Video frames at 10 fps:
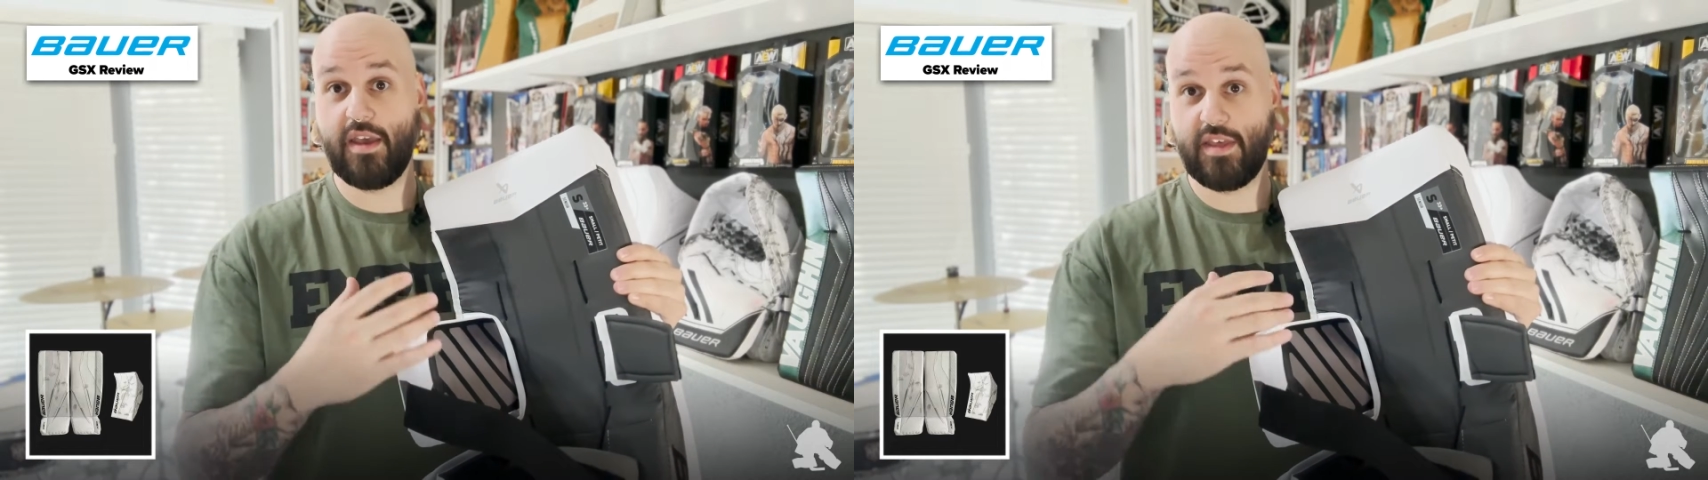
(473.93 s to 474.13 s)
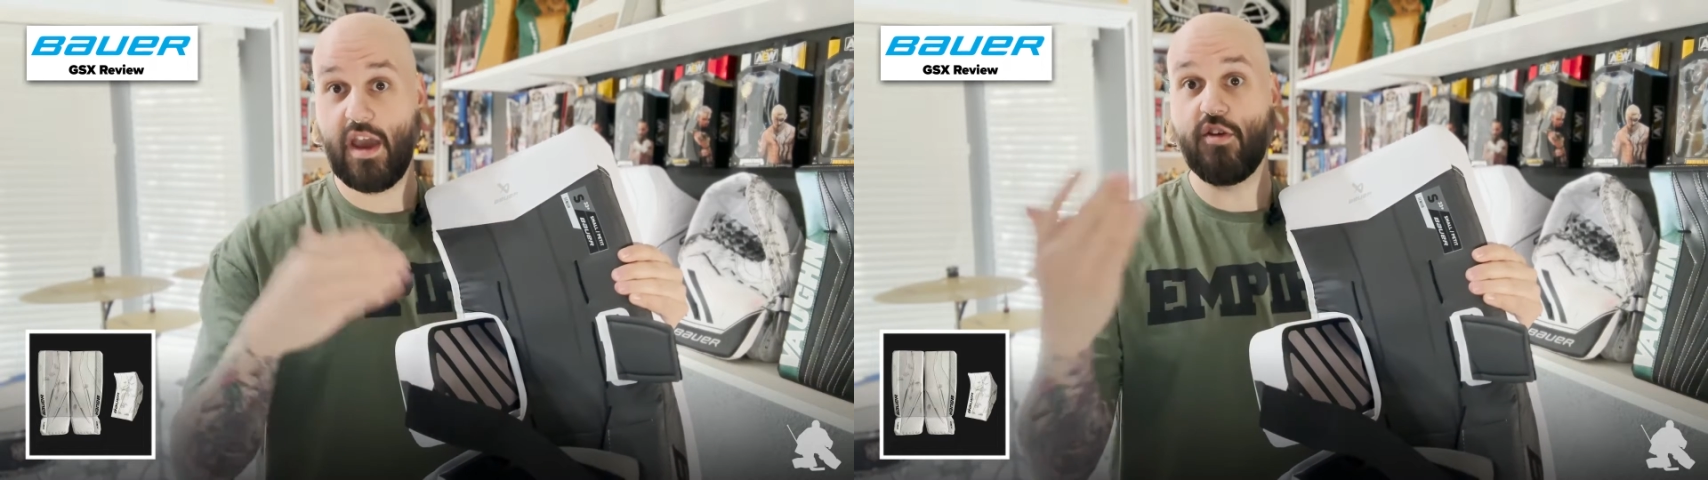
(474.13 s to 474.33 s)

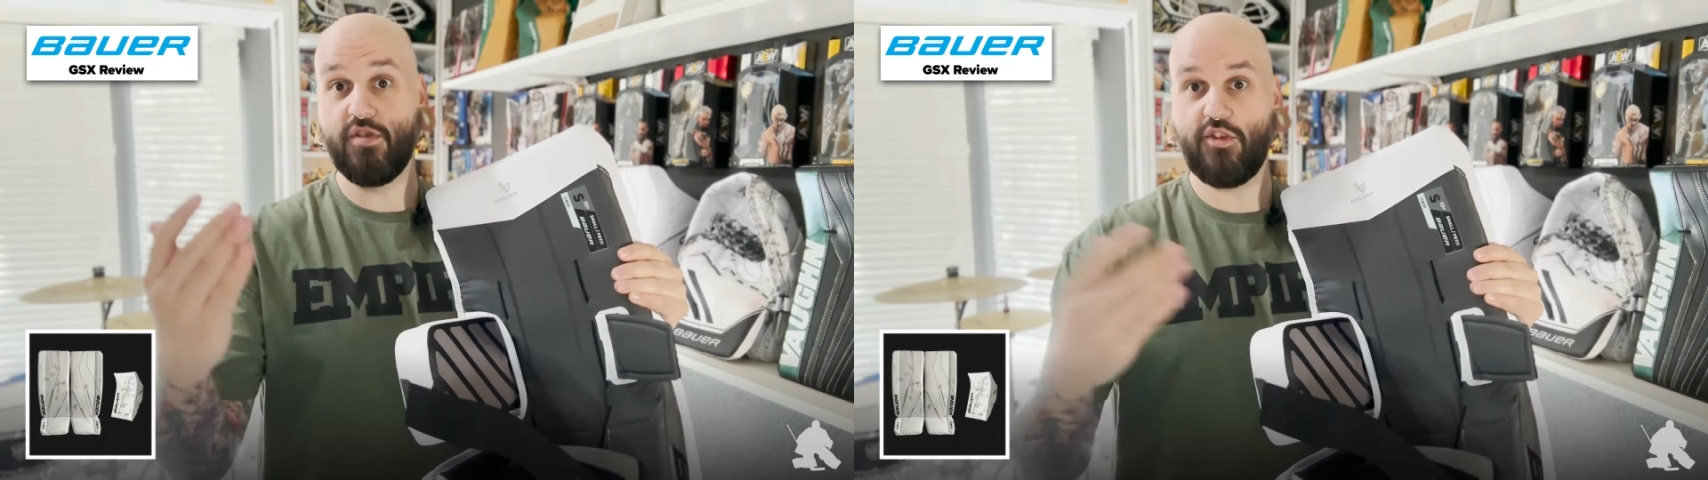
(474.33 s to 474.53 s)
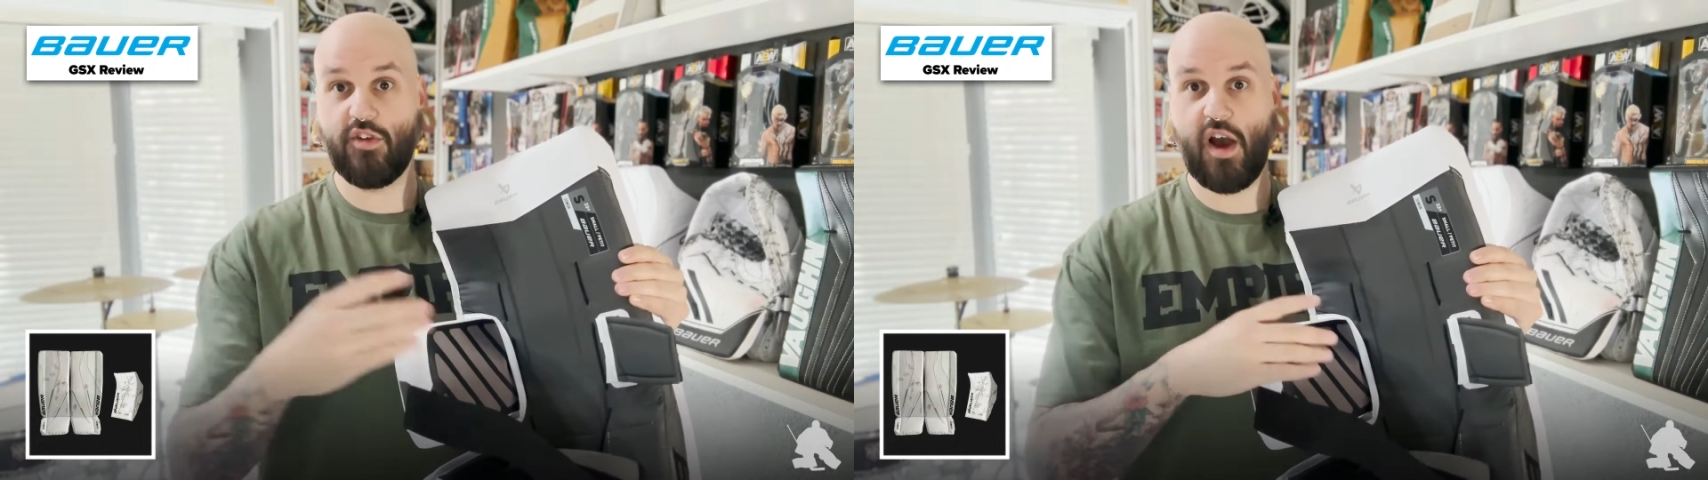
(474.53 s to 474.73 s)
the
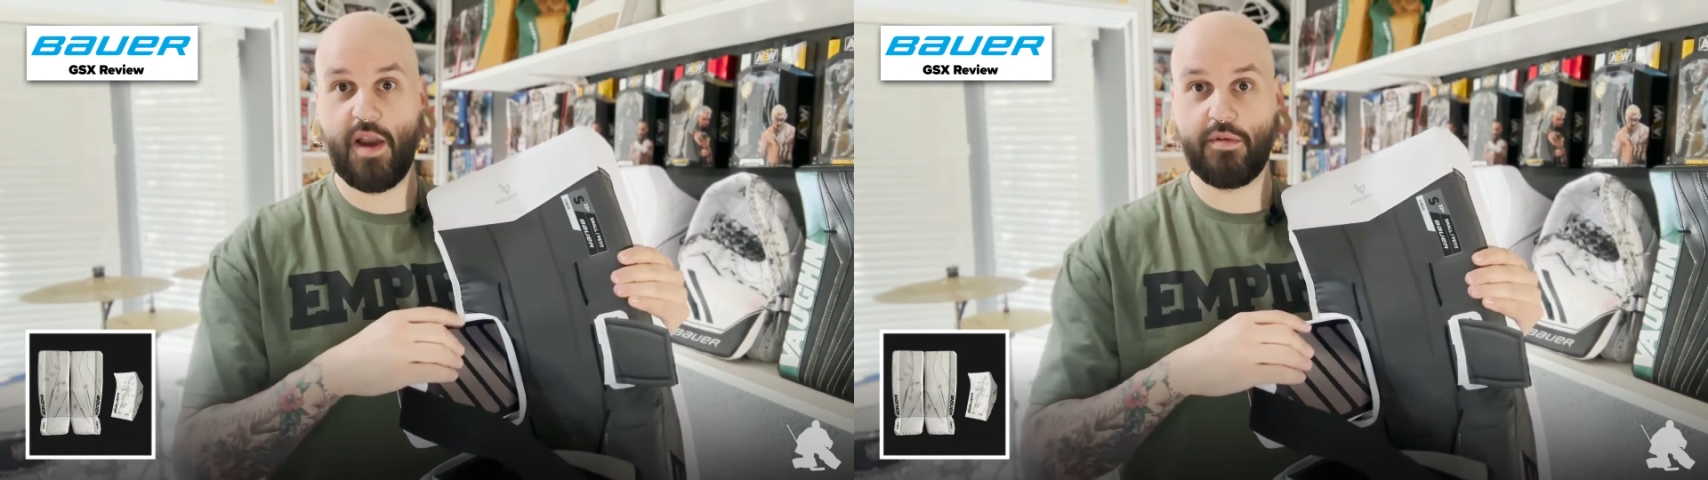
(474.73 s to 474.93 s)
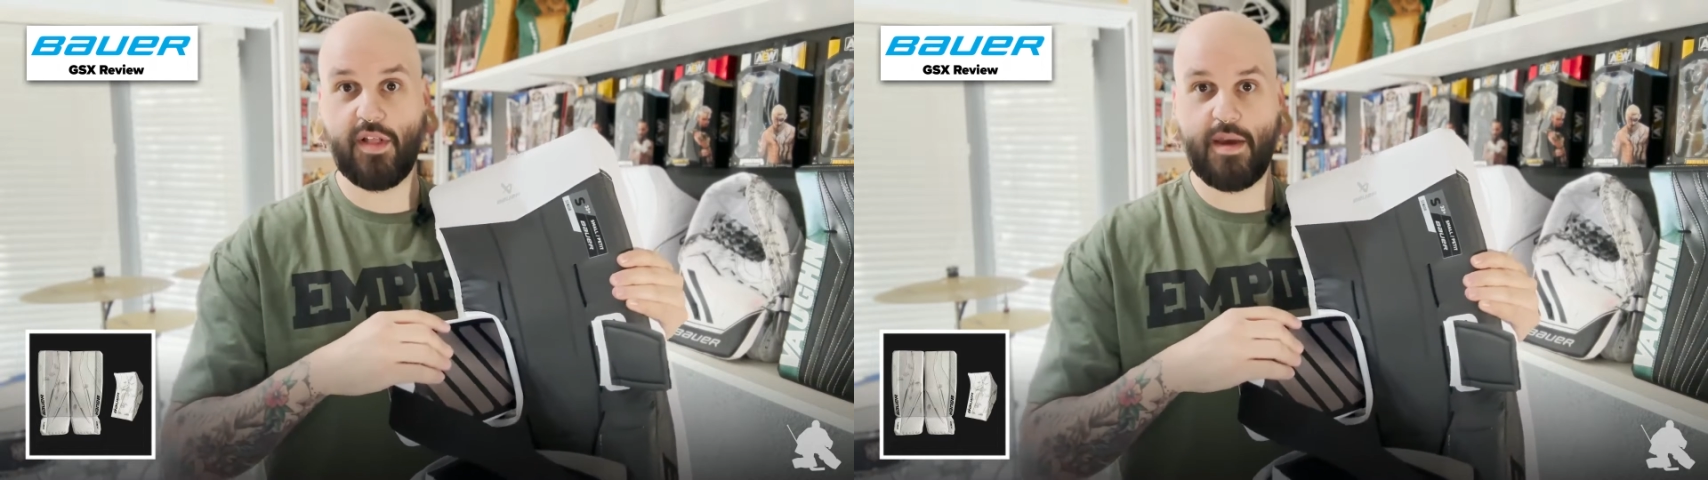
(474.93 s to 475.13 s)
original
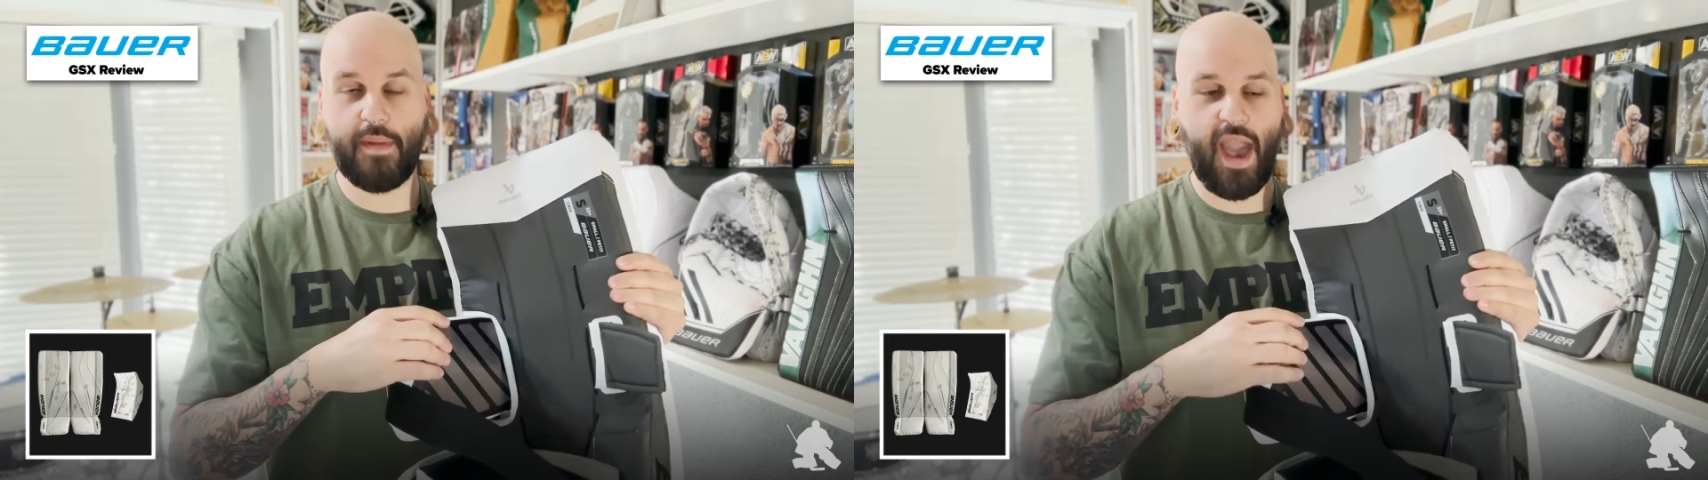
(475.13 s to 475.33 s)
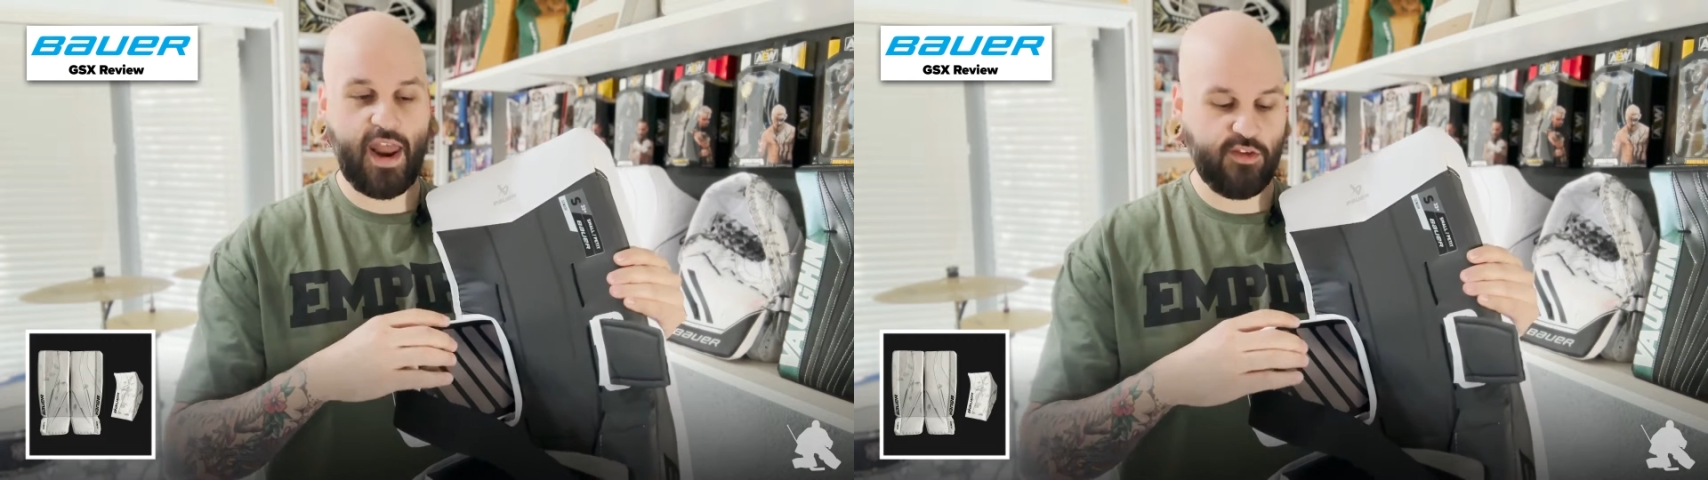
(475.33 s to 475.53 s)
Hyperlight
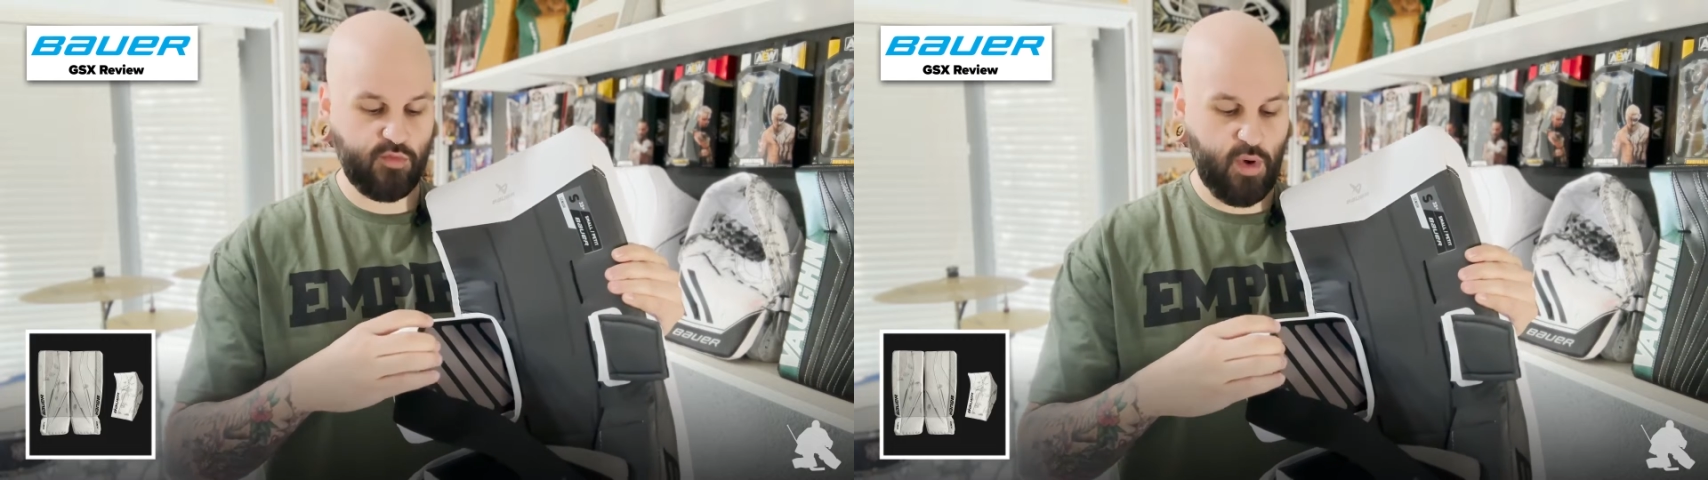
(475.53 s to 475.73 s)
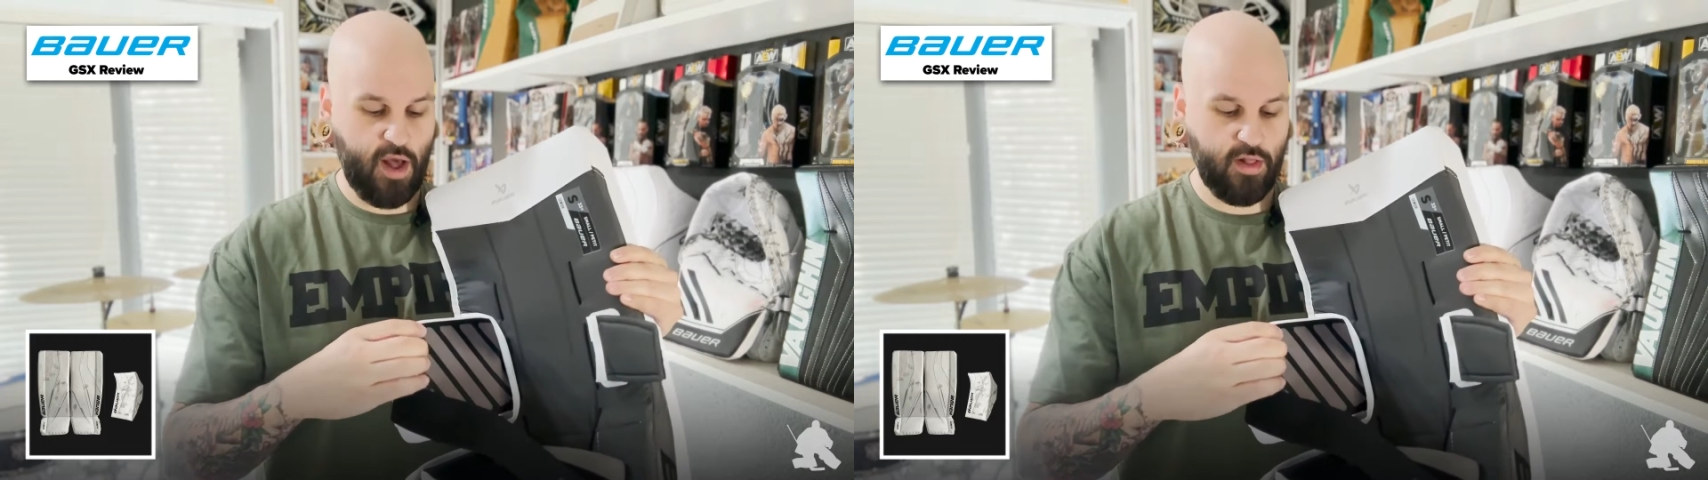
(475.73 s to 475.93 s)
pad as
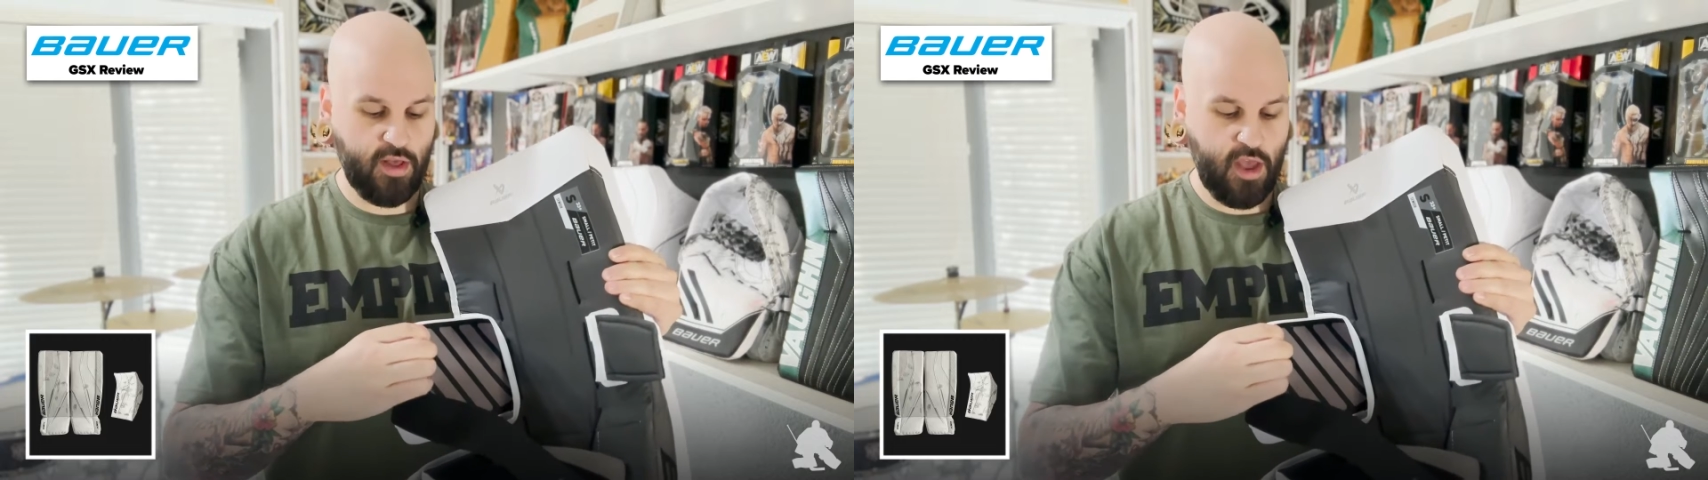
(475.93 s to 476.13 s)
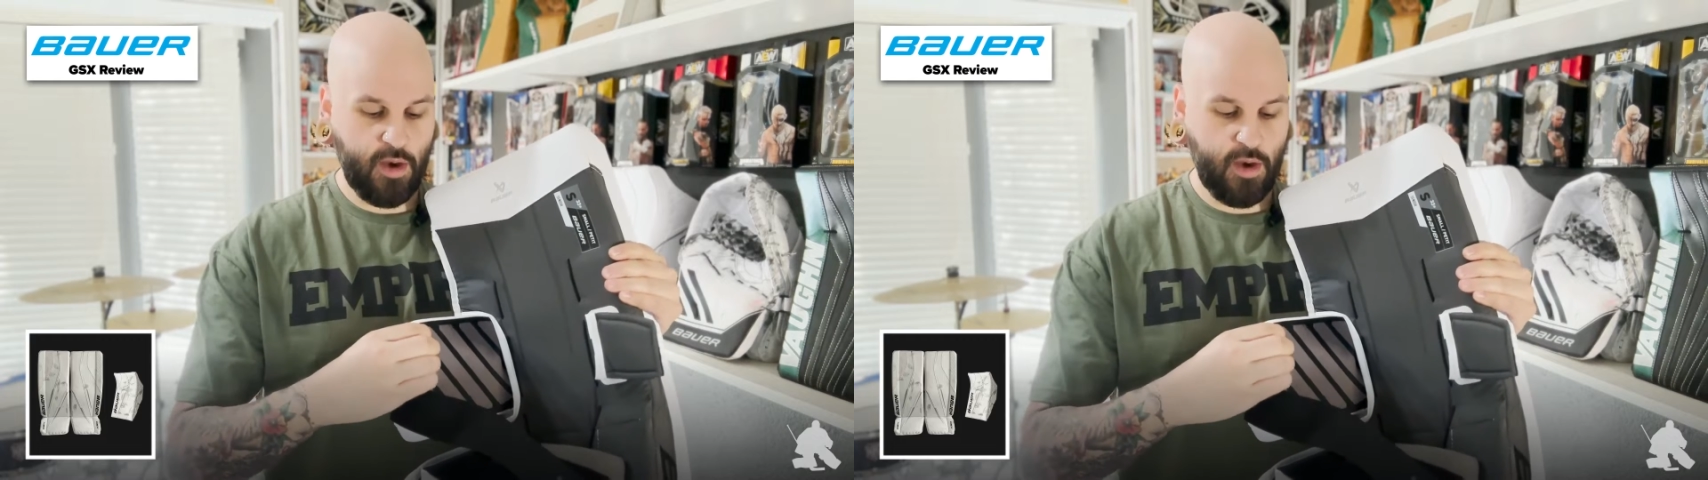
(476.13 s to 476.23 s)
well.